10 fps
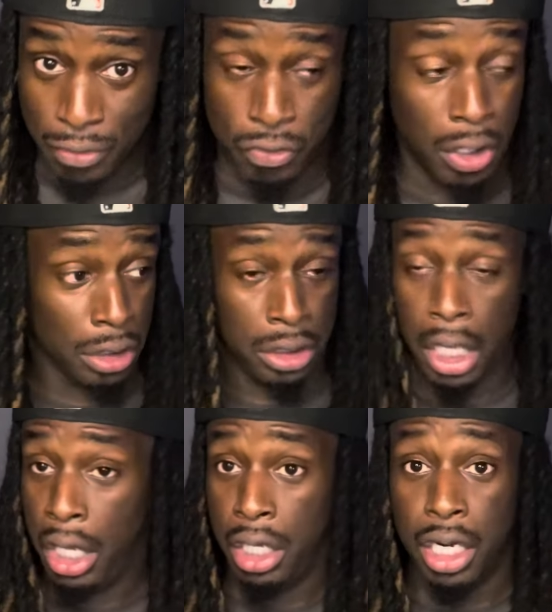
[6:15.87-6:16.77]
Fuck
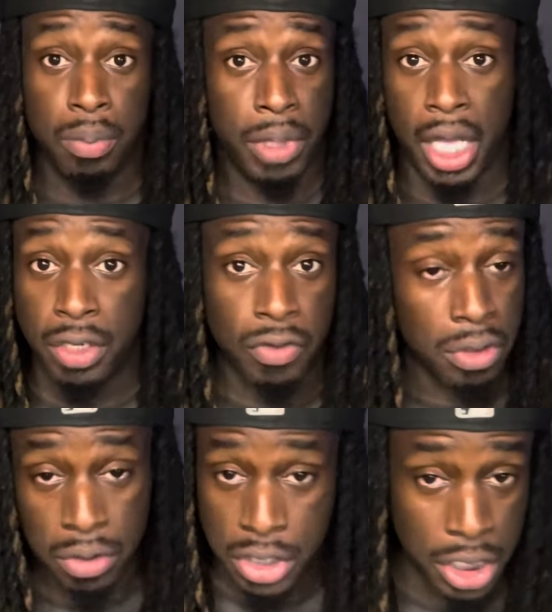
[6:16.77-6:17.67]
that. I'm not even
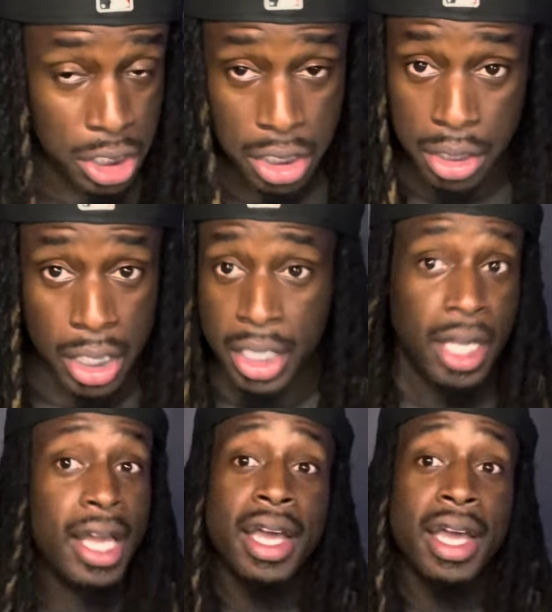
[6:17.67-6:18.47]
shit.